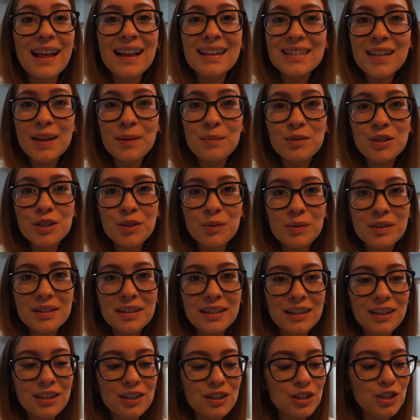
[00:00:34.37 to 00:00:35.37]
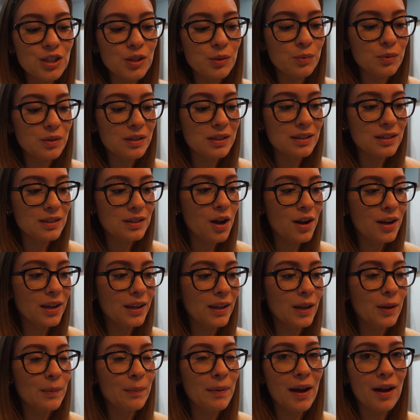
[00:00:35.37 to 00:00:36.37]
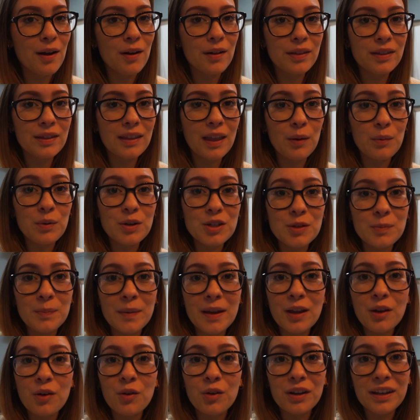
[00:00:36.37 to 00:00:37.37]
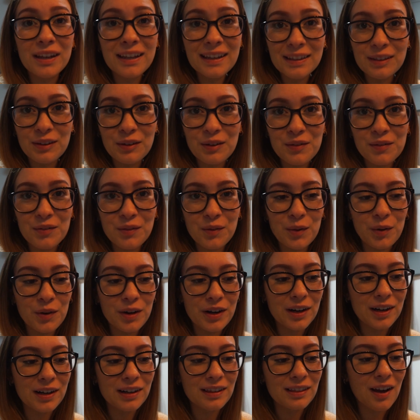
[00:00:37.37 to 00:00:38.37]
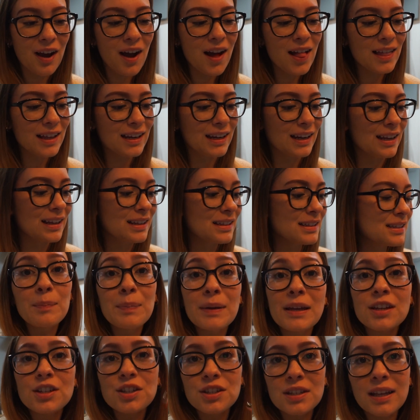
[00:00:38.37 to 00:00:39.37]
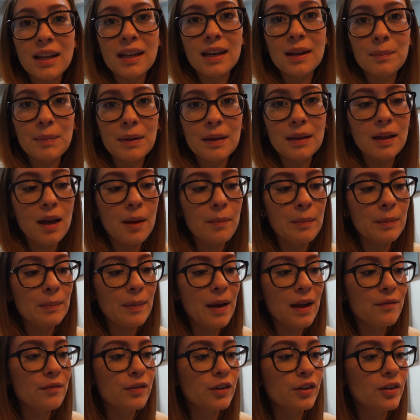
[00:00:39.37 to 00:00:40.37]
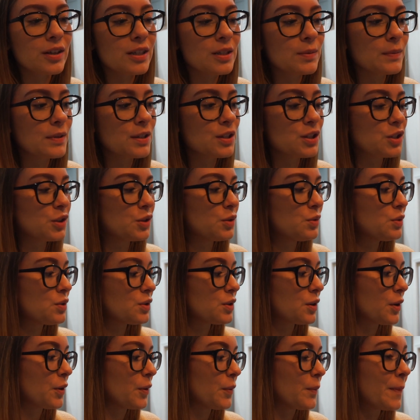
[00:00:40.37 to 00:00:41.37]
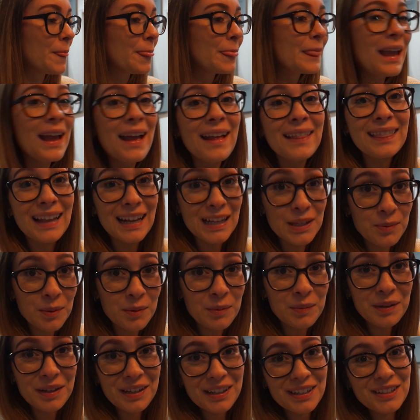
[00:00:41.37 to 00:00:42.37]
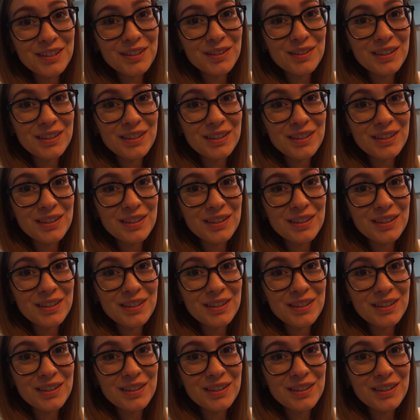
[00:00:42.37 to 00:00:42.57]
last time she was here, she was talking about that we should make coquito for the holidays because she's gonna be coming back for Christmas too. So that's what we're gonna